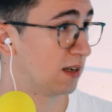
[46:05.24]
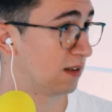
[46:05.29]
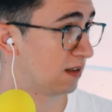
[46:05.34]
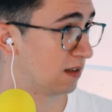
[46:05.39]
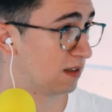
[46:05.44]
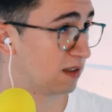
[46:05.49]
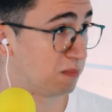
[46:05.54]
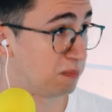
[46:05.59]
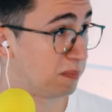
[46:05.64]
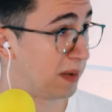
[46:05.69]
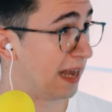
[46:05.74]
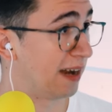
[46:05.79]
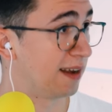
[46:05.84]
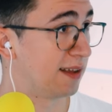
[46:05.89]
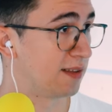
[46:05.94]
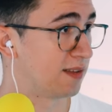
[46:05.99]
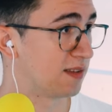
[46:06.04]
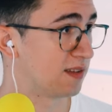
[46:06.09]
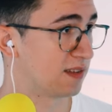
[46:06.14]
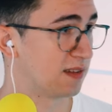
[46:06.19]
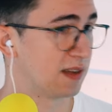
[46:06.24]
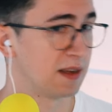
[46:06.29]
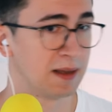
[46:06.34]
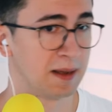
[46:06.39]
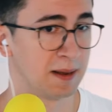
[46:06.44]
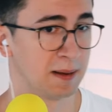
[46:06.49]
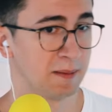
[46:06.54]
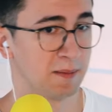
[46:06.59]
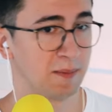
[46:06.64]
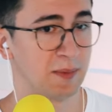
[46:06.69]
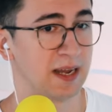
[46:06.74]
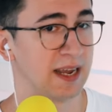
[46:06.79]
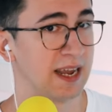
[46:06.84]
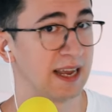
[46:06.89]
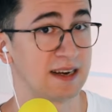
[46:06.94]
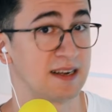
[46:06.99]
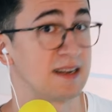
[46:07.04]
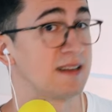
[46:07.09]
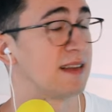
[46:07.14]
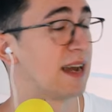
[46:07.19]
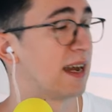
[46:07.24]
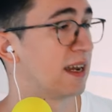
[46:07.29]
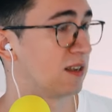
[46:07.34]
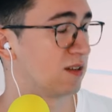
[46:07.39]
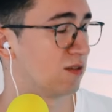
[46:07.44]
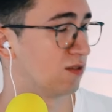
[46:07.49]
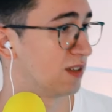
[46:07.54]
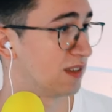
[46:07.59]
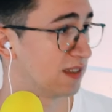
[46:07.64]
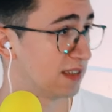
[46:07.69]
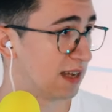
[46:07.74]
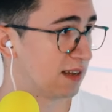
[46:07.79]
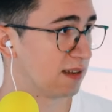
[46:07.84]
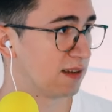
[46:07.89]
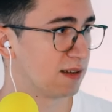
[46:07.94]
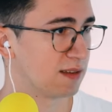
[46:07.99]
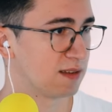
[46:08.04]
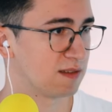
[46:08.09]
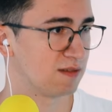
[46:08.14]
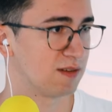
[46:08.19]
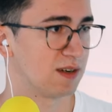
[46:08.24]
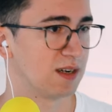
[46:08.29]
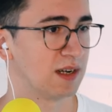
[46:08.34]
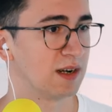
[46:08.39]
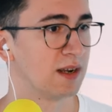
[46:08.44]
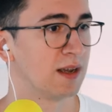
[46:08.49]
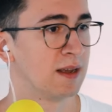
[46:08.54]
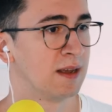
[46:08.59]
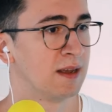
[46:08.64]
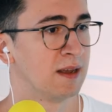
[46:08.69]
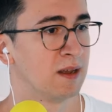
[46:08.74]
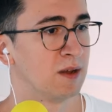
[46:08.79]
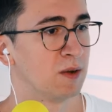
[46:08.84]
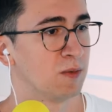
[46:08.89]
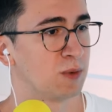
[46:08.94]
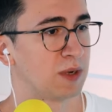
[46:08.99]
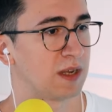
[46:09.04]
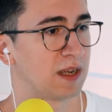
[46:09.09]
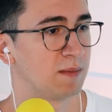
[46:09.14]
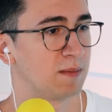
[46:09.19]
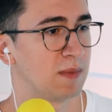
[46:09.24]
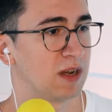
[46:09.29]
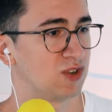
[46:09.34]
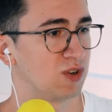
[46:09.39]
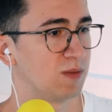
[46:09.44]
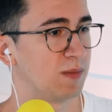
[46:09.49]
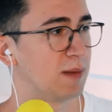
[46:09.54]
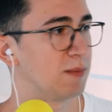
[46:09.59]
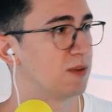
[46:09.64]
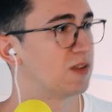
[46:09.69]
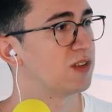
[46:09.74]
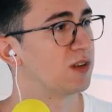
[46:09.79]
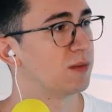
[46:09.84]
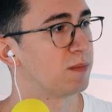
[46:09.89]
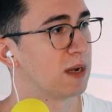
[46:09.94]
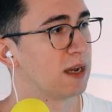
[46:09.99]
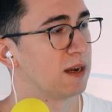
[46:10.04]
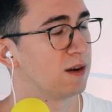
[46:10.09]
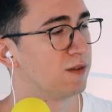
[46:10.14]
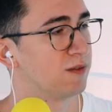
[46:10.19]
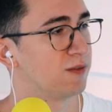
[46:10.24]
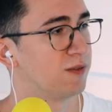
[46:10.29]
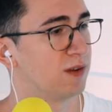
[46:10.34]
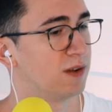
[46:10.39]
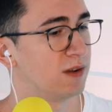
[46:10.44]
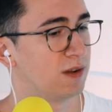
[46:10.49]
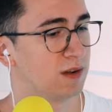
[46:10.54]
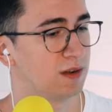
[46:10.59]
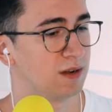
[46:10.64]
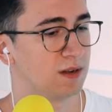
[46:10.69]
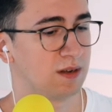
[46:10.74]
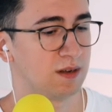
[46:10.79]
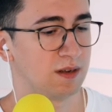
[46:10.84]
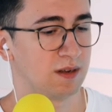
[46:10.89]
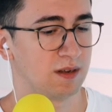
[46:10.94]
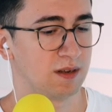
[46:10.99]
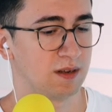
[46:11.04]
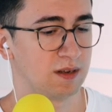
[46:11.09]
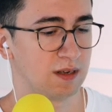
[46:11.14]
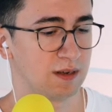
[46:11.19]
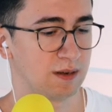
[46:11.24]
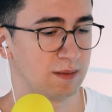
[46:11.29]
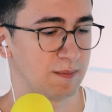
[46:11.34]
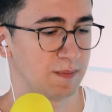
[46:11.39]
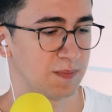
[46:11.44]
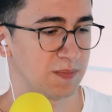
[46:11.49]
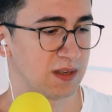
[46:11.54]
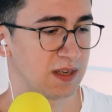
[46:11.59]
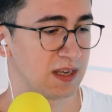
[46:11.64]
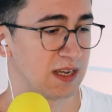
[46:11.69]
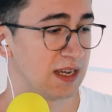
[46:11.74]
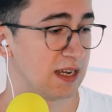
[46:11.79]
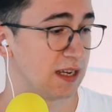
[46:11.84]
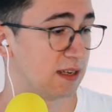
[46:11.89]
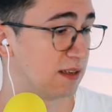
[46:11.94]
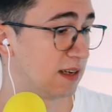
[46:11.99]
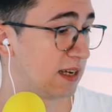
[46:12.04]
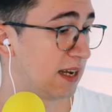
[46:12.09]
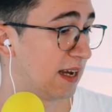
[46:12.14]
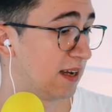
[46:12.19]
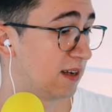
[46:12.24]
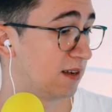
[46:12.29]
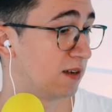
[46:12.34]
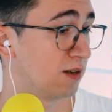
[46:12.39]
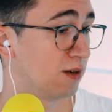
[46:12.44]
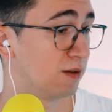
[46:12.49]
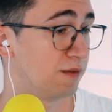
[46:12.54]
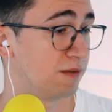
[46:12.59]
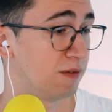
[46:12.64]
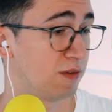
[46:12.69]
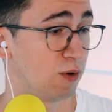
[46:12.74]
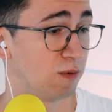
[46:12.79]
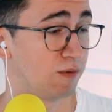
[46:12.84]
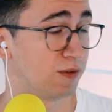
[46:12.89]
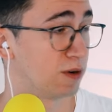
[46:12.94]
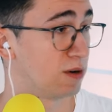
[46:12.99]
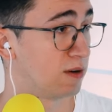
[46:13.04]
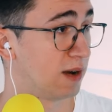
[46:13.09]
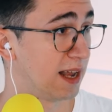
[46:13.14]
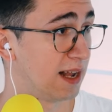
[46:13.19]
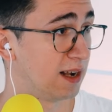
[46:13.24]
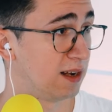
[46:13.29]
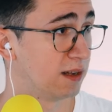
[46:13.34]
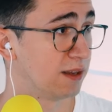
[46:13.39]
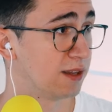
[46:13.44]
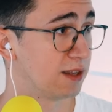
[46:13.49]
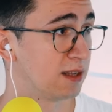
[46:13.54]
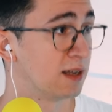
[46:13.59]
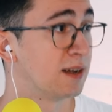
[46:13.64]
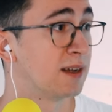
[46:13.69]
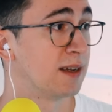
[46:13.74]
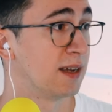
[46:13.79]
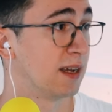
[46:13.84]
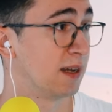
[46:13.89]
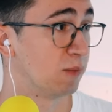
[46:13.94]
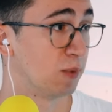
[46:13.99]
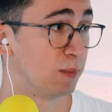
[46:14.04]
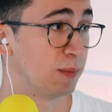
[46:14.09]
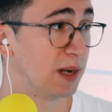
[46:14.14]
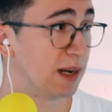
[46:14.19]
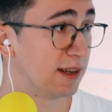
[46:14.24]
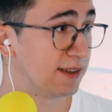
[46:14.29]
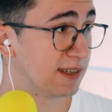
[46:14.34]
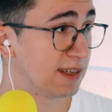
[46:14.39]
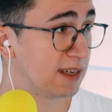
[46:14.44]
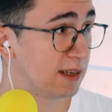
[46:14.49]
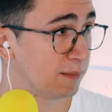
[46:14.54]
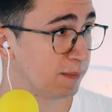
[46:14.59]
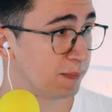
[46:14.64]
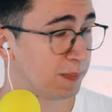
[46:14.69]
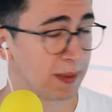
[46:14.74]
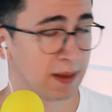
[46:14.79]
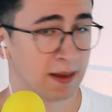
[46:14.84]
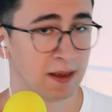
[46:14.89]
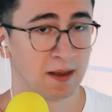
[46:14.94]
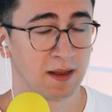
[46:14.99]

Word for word: right? It's balanced by any dietary standards, right? We can measure maybe some kind of key indicator of overall health and mobility.